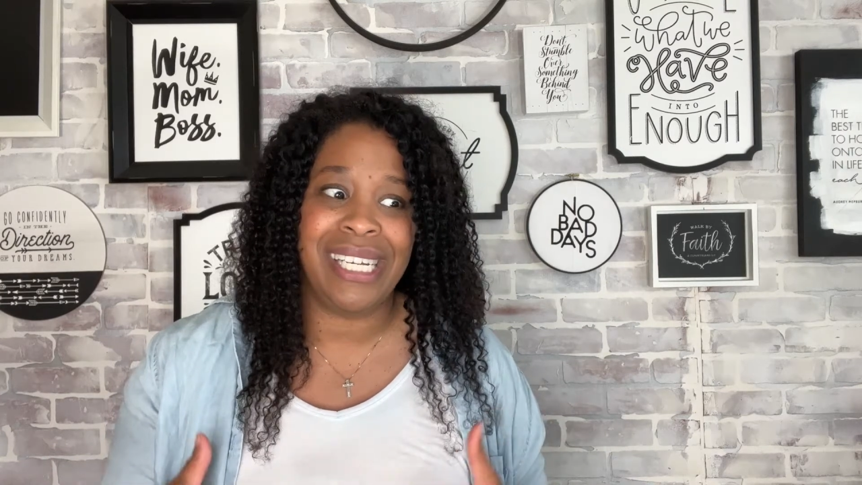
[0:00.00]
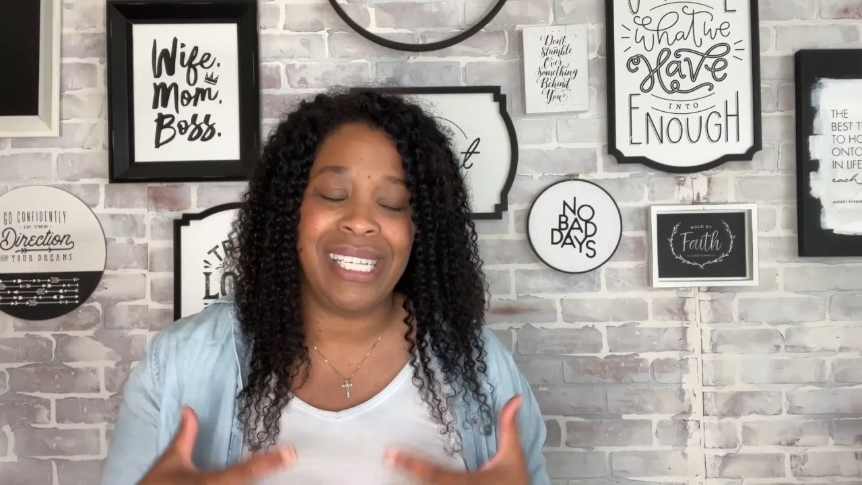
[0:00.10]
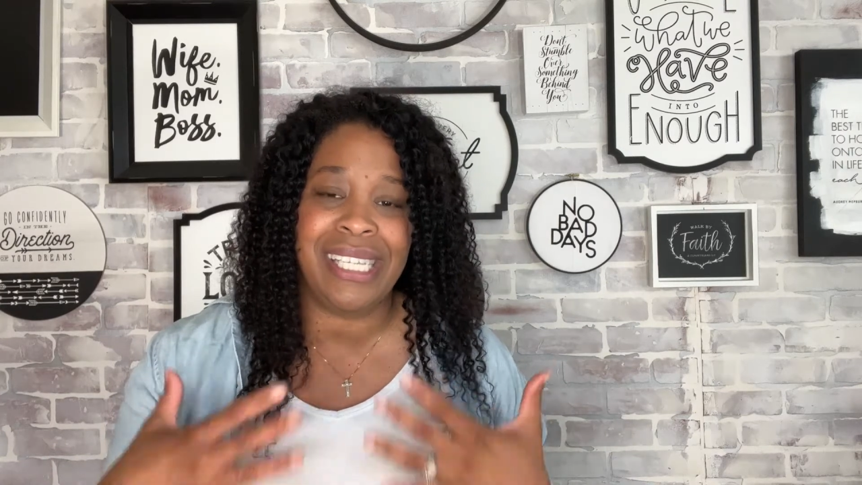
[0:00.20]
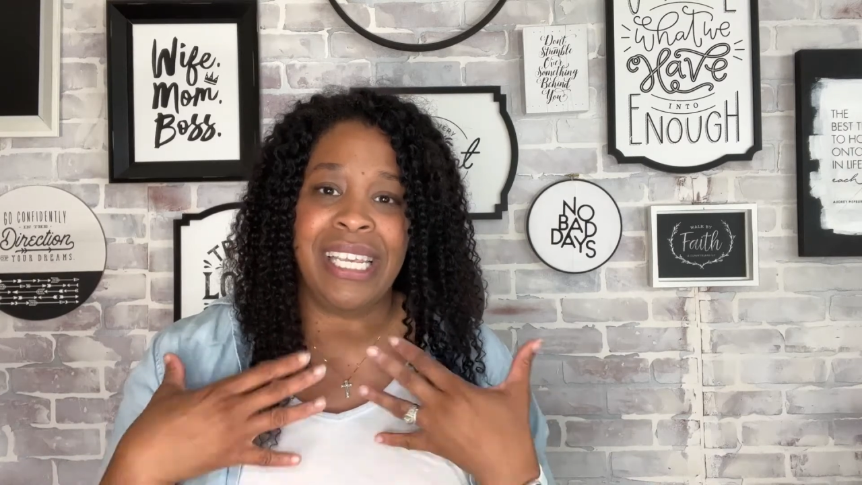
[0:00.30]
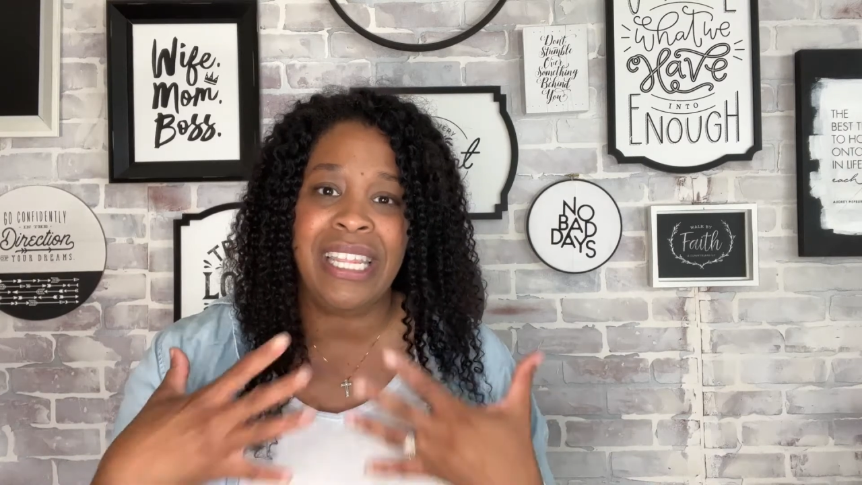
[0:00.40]

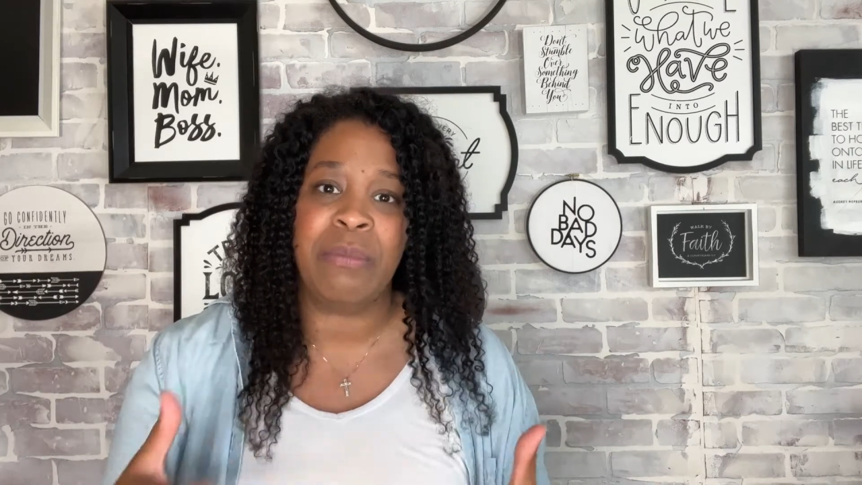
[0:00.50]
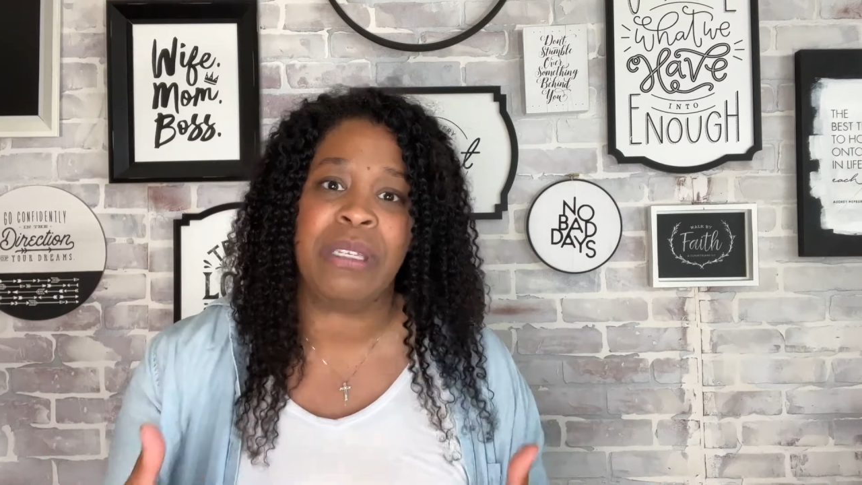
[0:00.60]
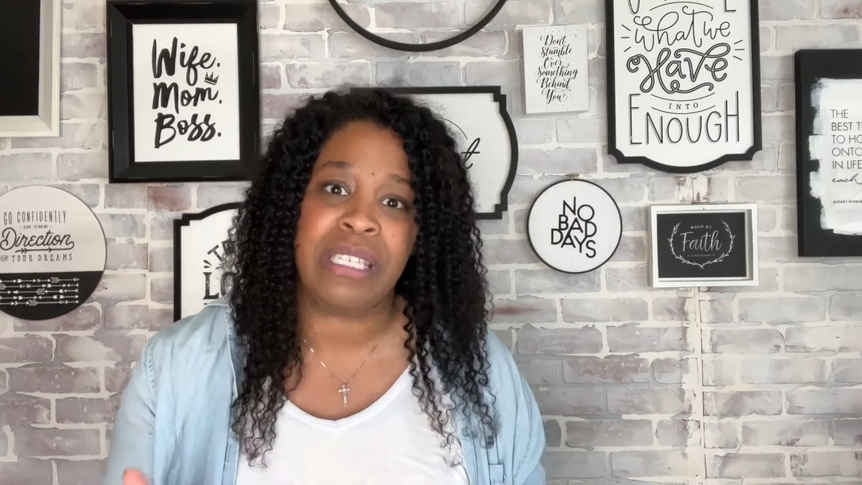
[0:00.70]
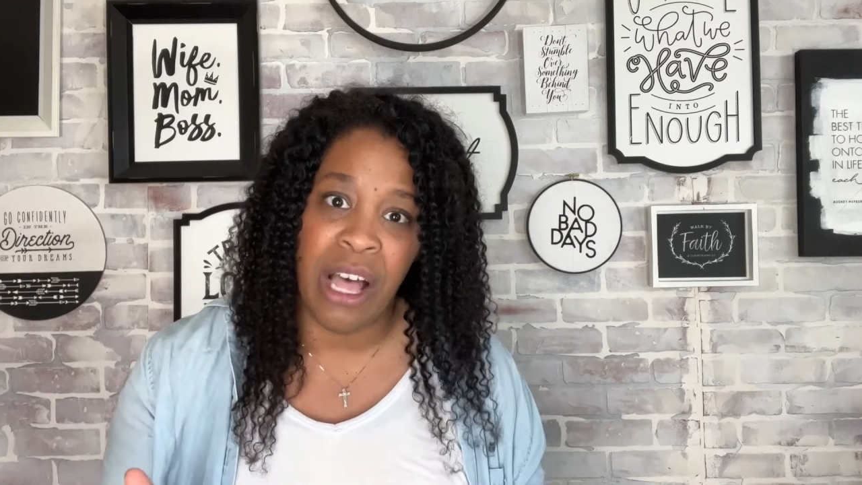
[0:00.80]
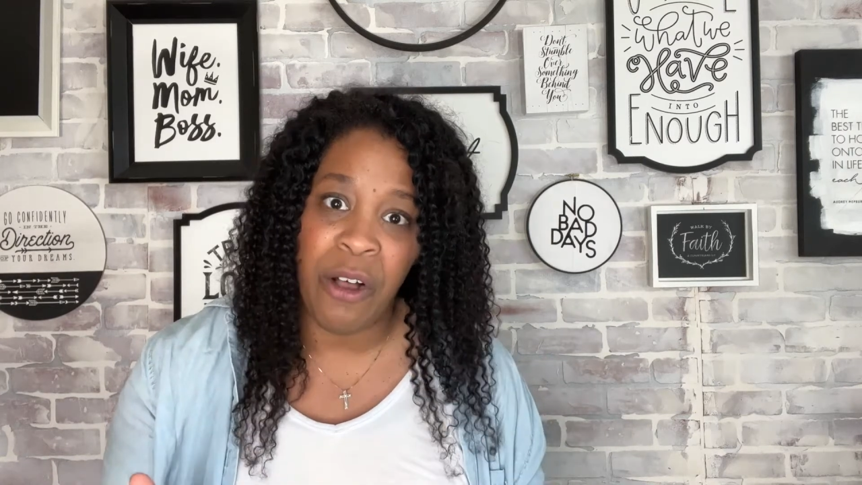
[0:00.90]
just see
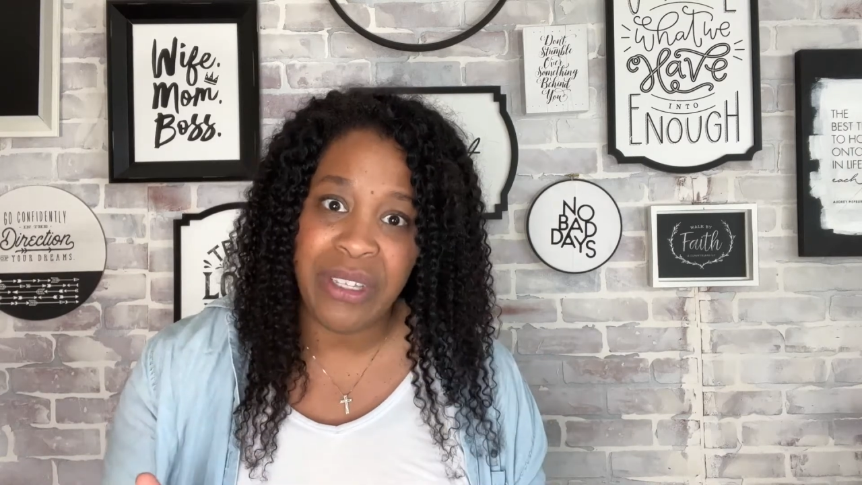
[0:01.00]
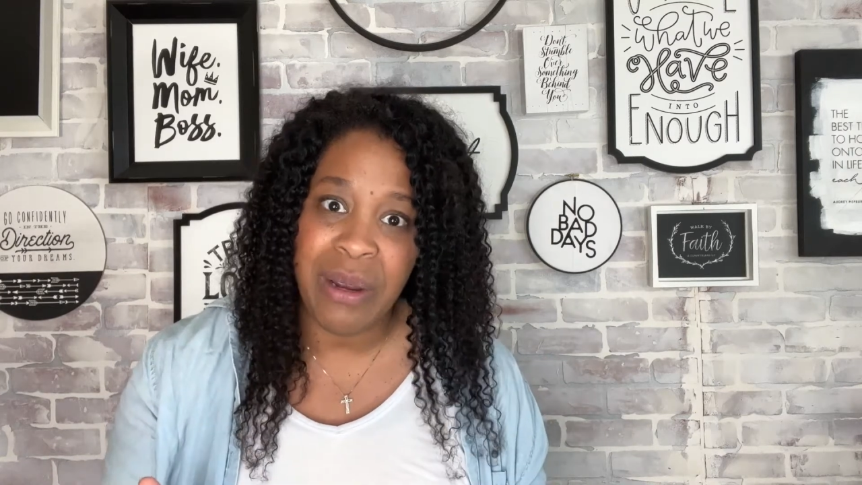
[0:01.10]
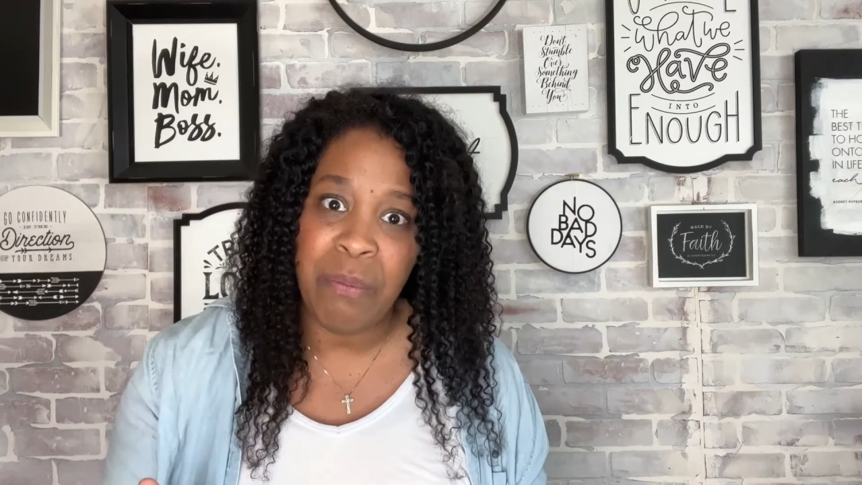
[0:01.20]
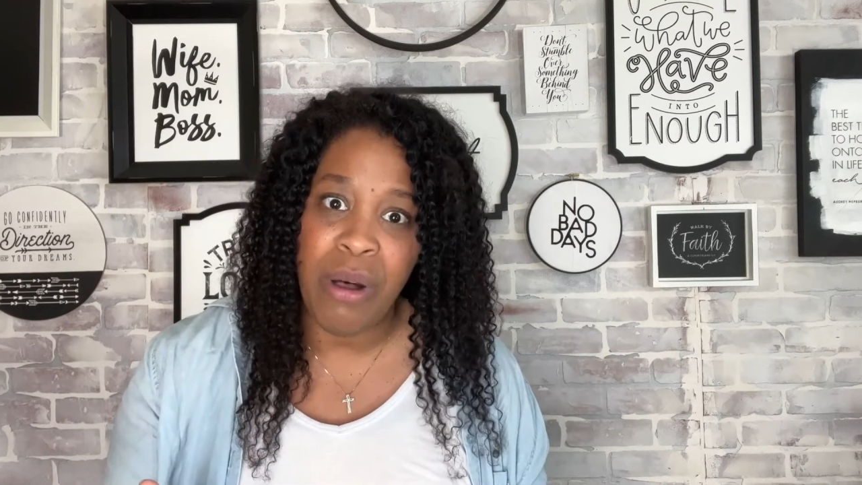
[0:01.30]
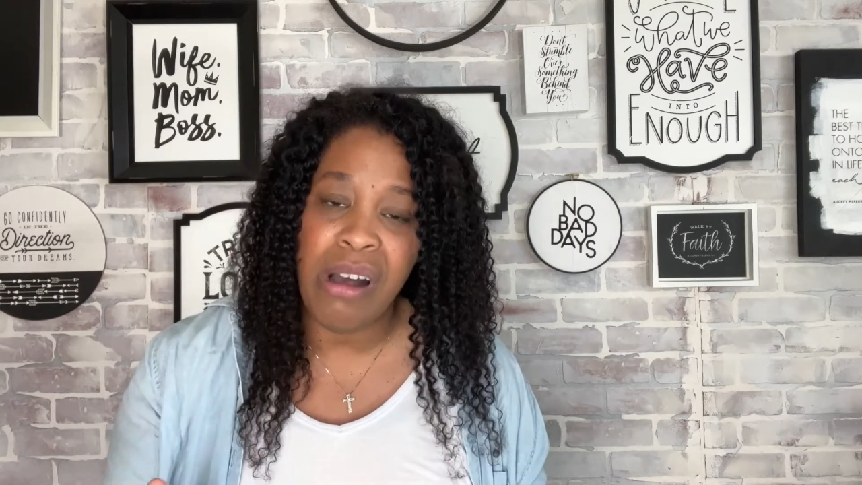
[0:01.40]
themselves
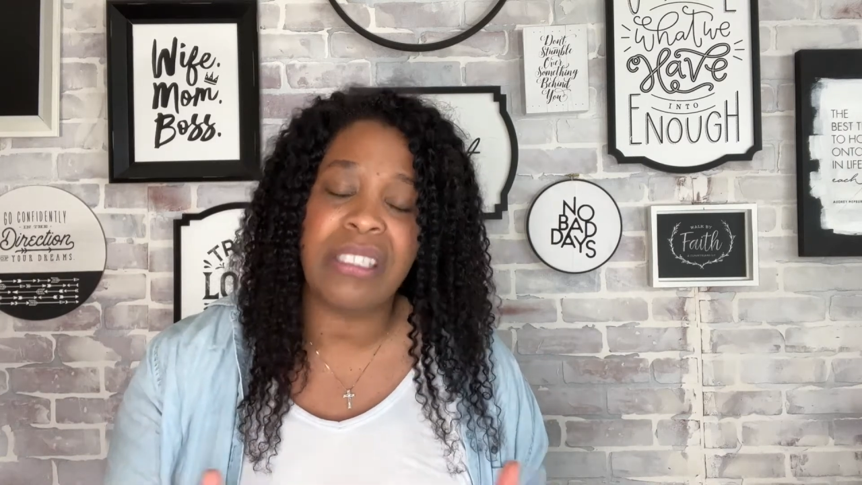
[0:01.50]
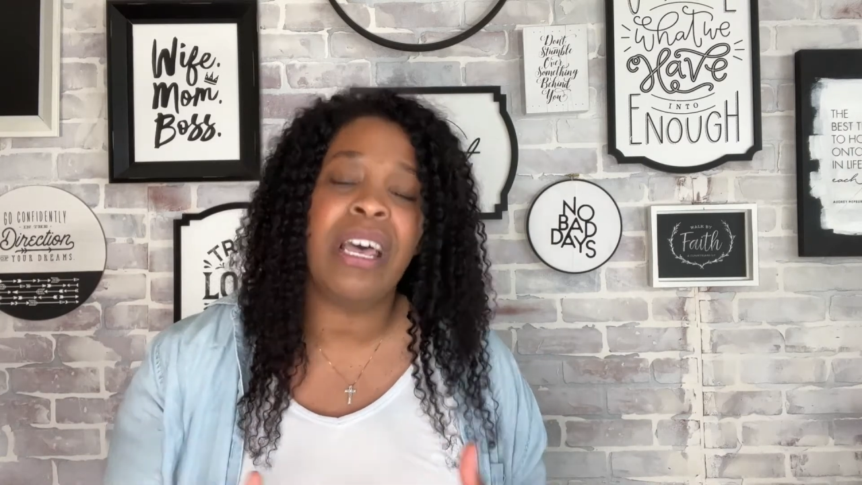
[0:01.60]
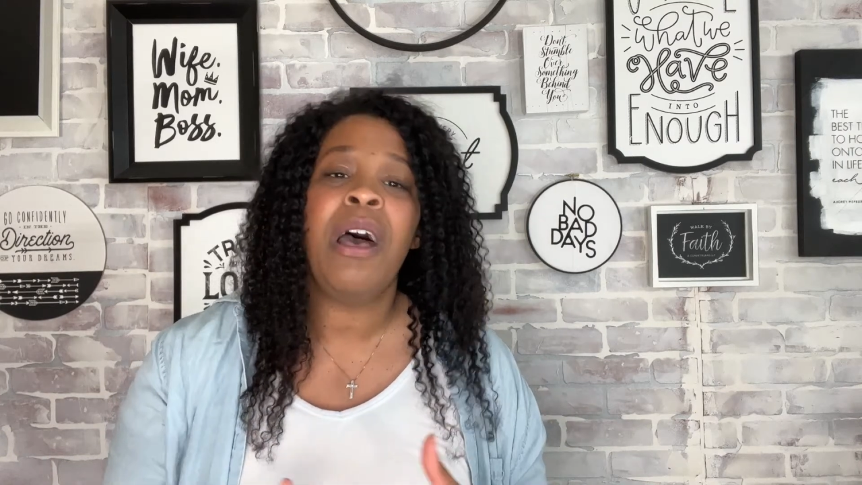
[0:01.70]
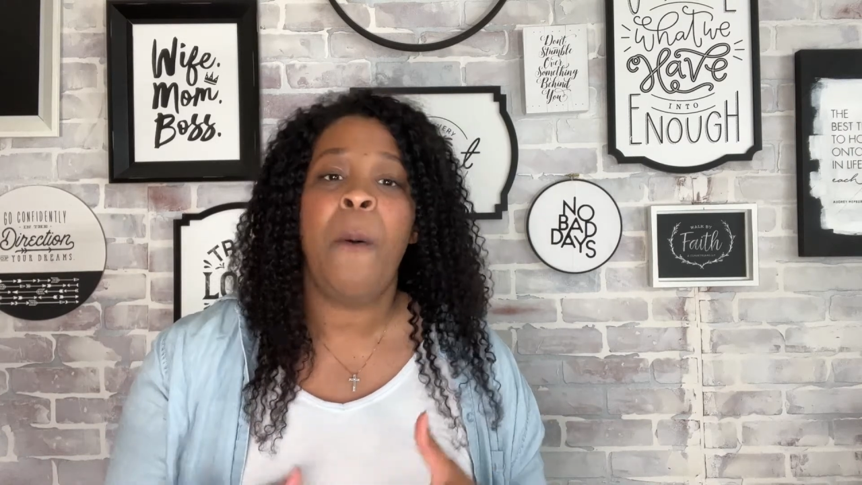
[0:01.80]
in books,